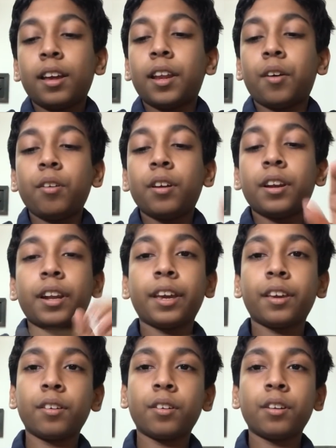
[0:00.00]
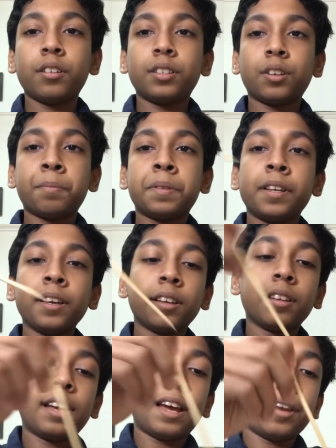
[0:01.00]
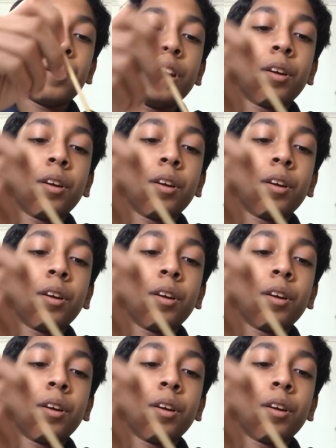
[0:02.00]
Now take your chopstick and